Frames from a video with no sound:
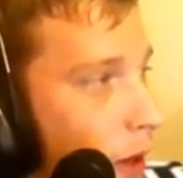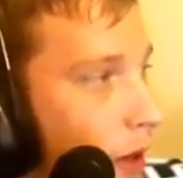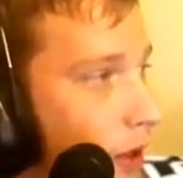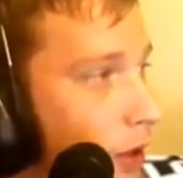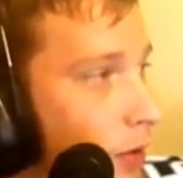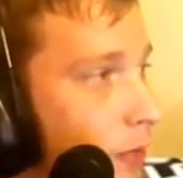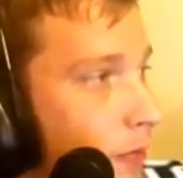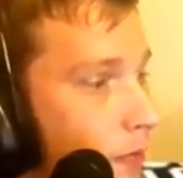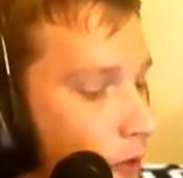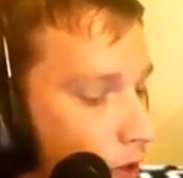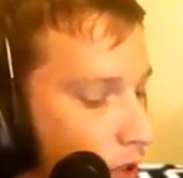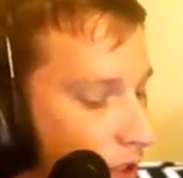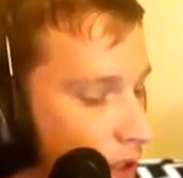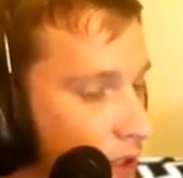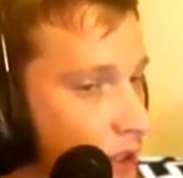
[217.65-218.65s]
Beckham
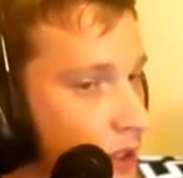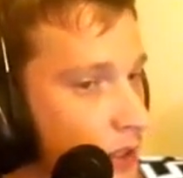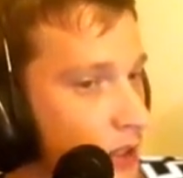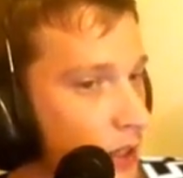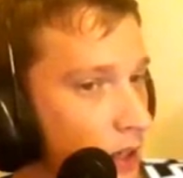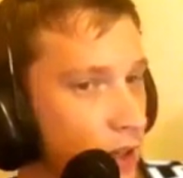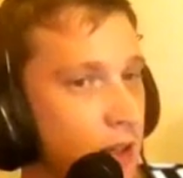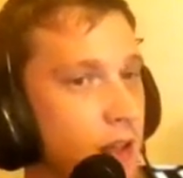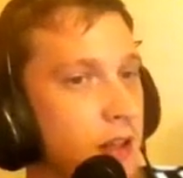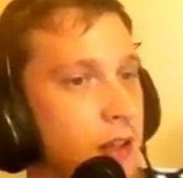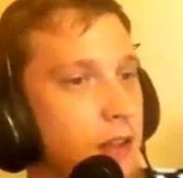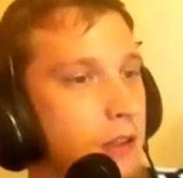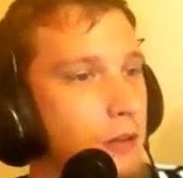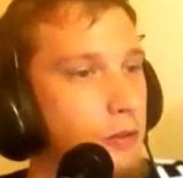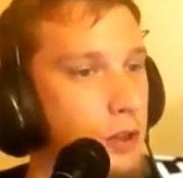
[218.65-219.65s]
versus
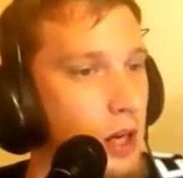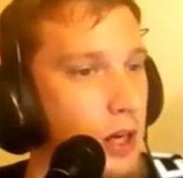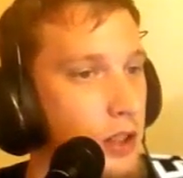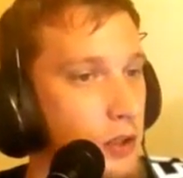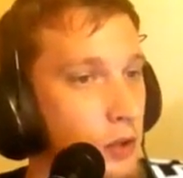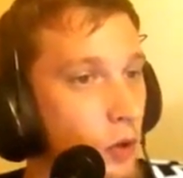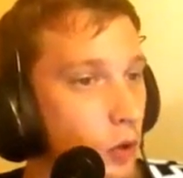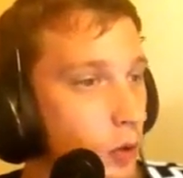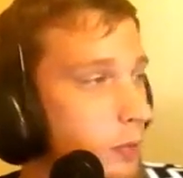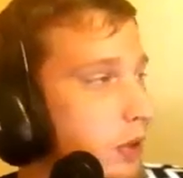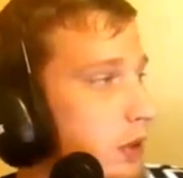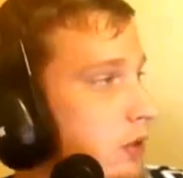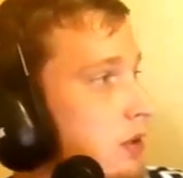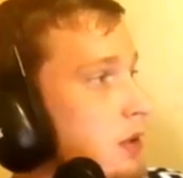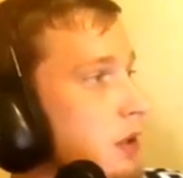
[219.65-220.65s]
Josh
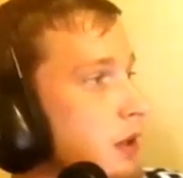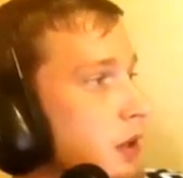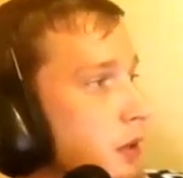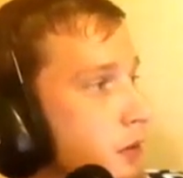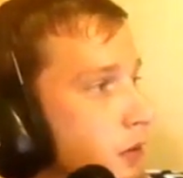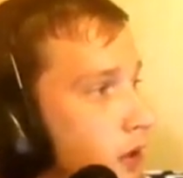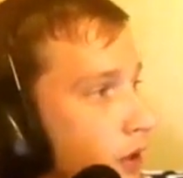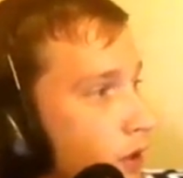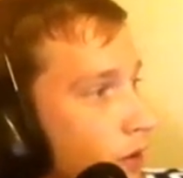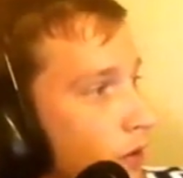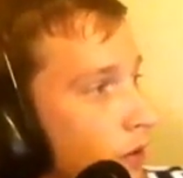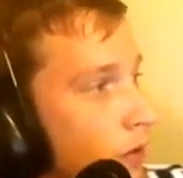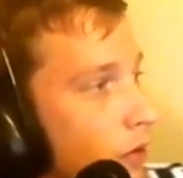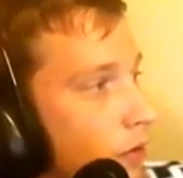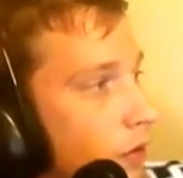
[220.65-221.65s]
Norman. That's where it came
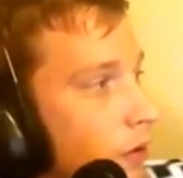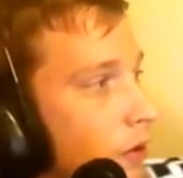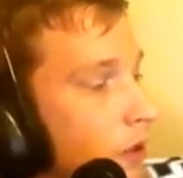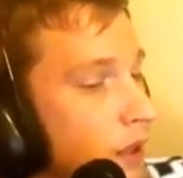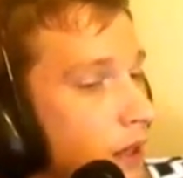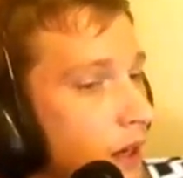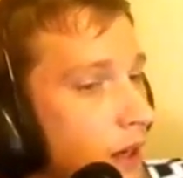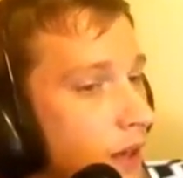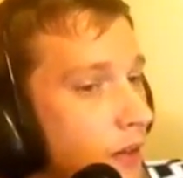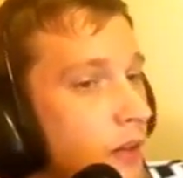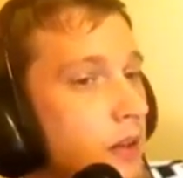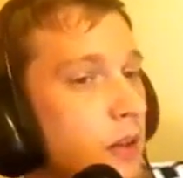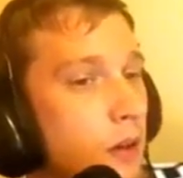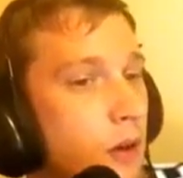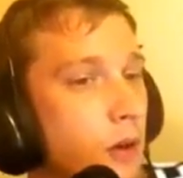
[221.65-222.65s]
from. That
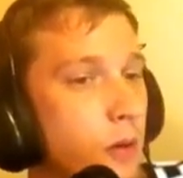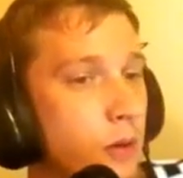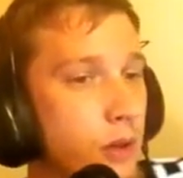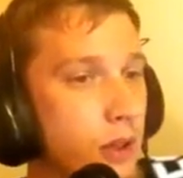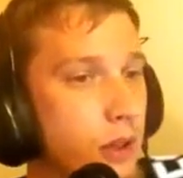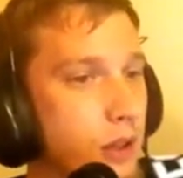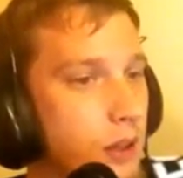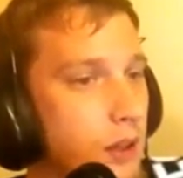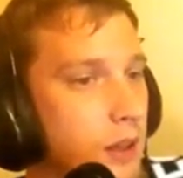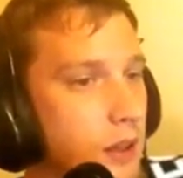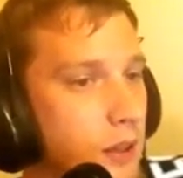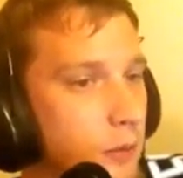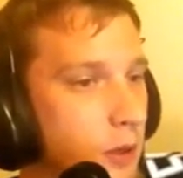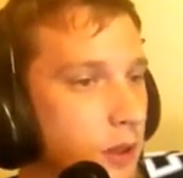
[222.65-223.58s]
has to be where it came from.